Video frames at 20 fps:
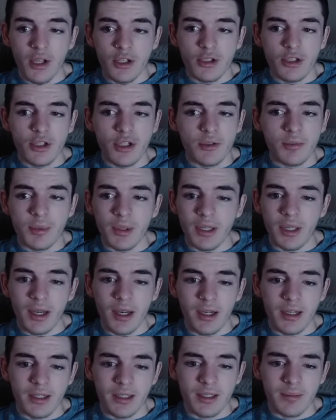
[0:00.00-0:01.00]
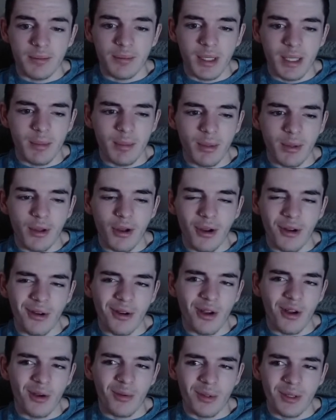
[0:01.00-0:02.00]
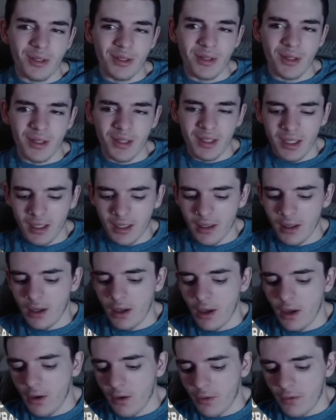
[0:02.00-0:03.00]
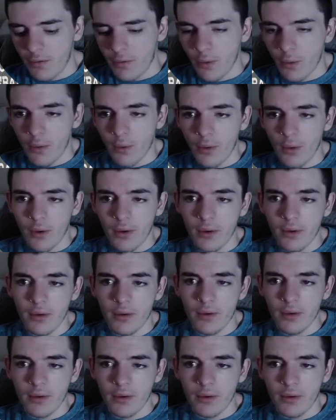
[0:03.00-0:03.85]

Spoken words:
just because people aren't always looking for,